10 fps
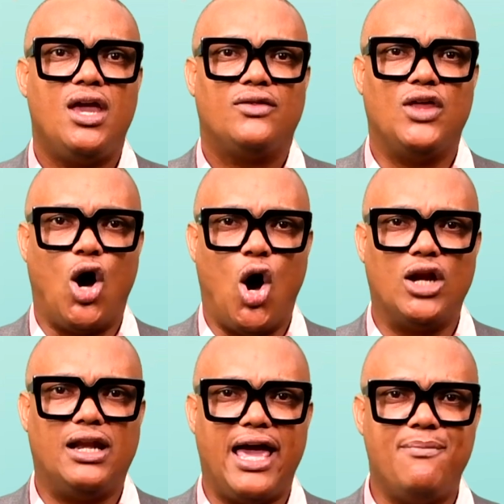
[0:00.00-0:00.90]
The
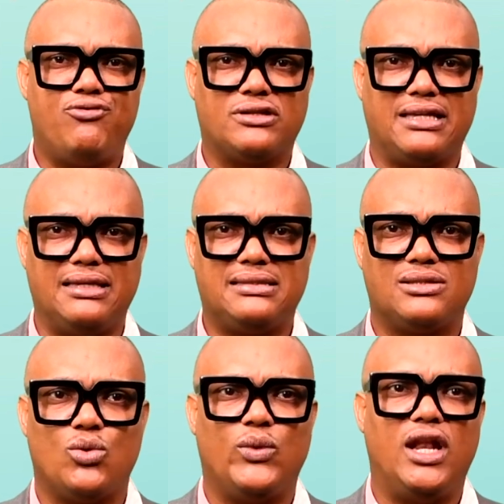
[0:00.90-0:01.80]
online
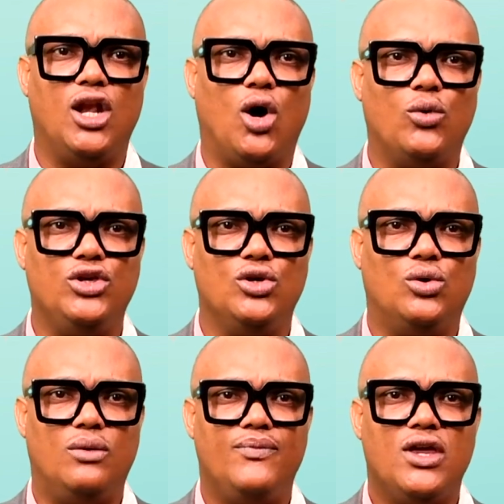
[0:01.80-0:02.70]
process will allow
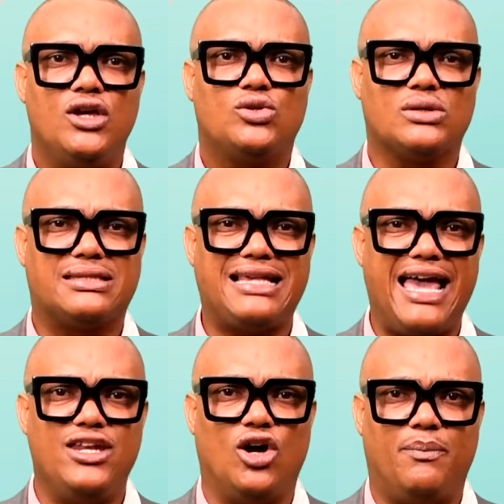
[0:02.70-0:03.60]
you to
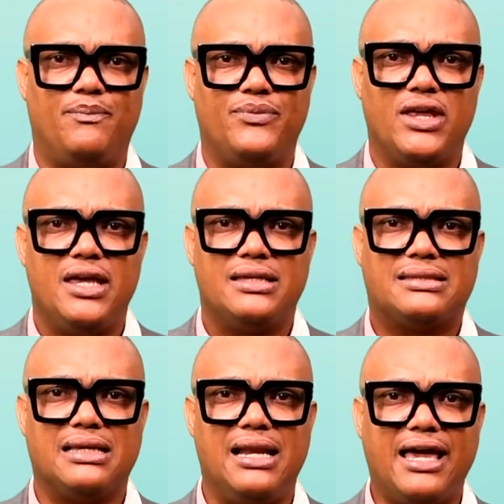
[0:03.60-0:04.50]
sign up,
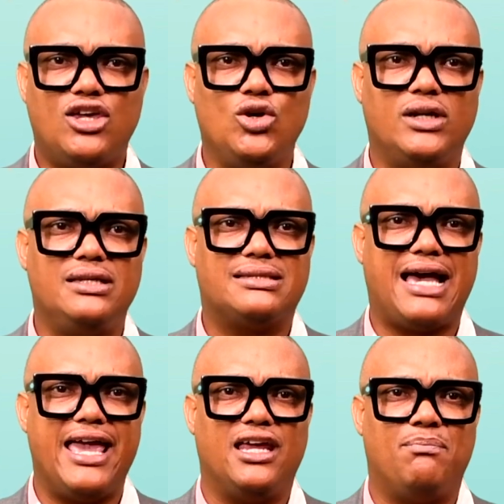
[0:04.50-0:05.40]
select your
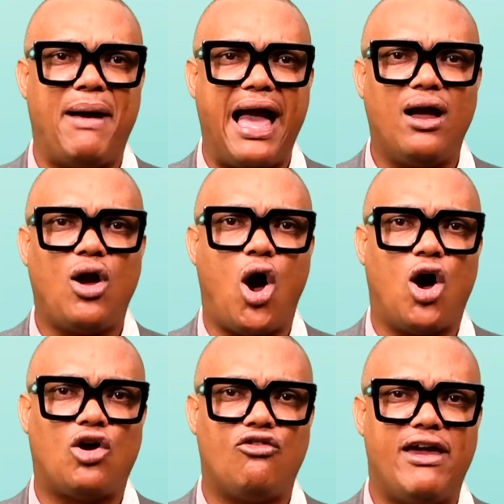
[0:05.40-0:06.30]
desired bank
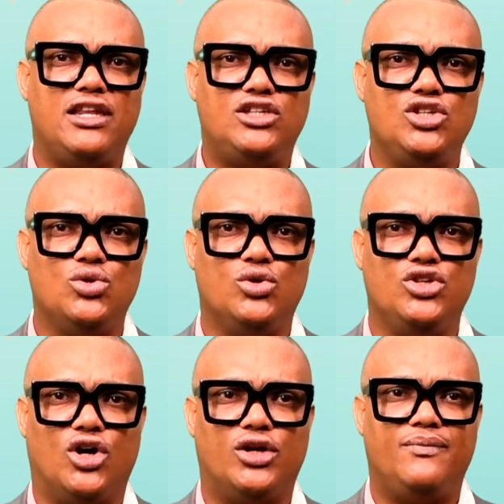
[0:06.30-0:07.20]
or credit
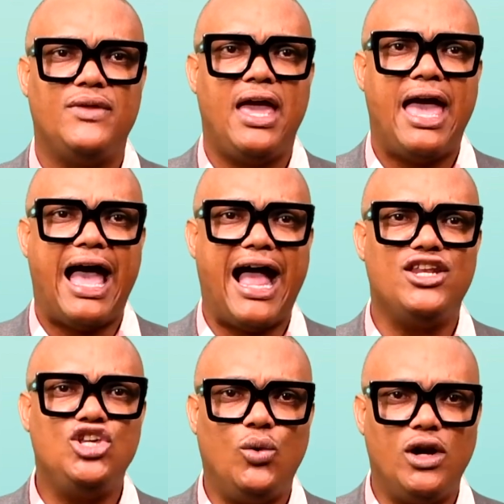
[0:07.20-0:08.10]
union, and
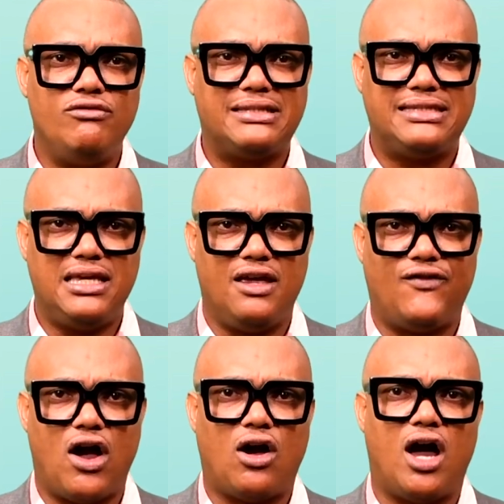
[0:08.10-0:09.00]
you will receive
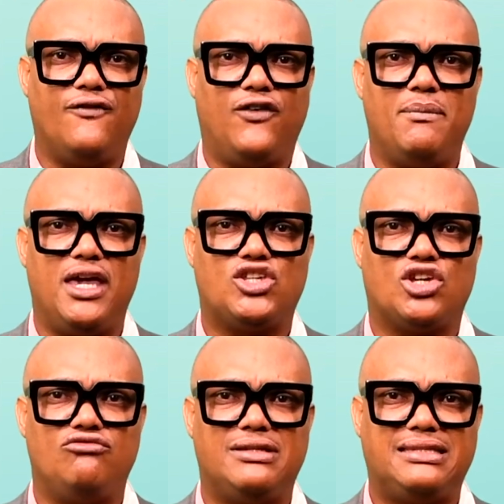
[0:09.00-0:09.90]
a
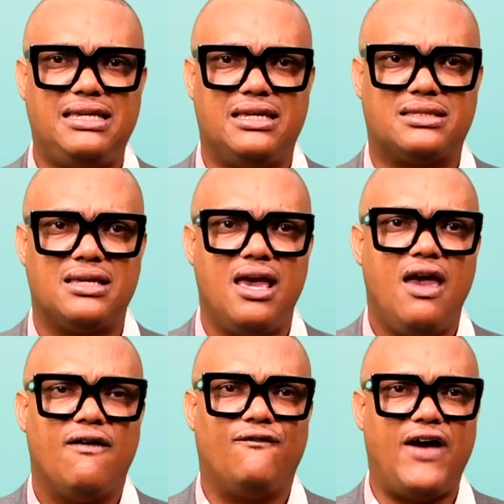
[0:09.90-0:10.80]
confirmation receipt
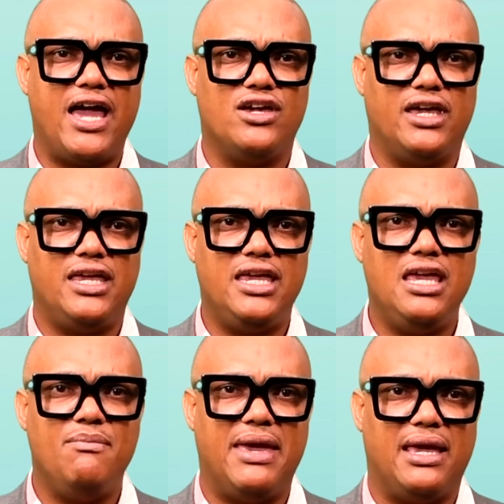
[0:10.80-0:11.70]
via
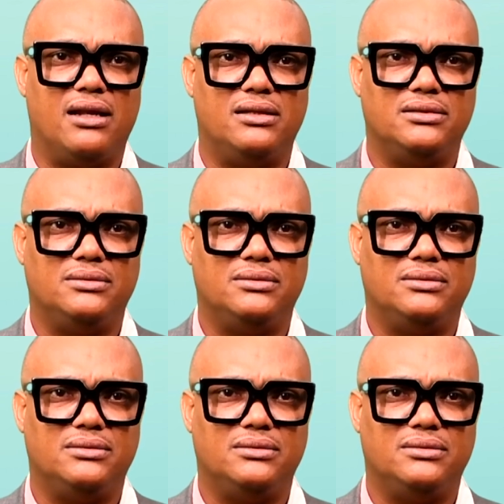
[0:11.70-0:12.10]
email.